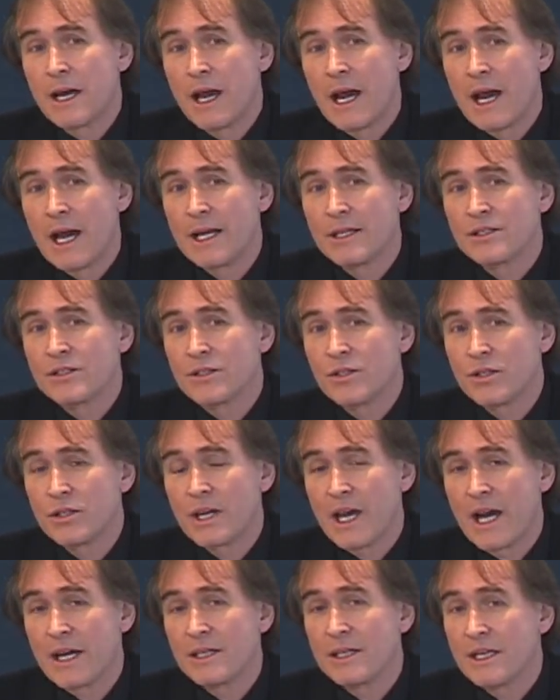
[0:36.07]
and look
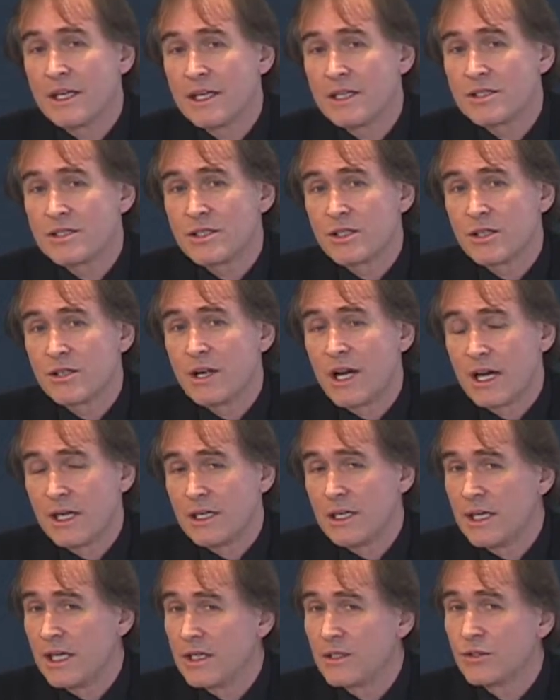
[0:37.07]
at is there
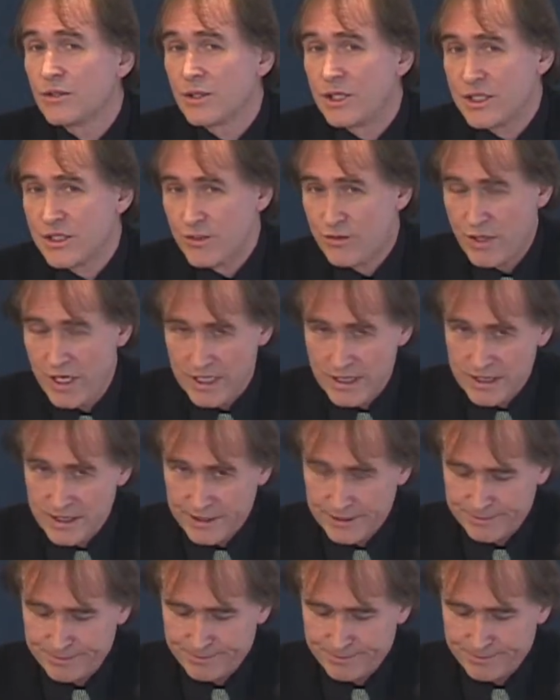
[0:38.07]
an increased risk,